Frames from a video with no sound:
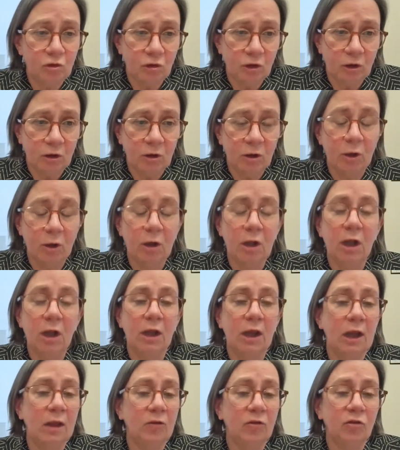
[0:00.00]
shared
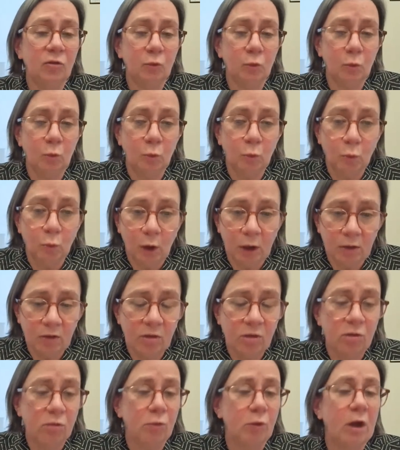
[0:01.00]
against
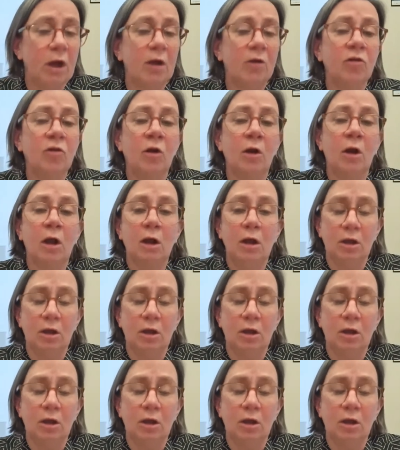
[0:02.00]
what threat,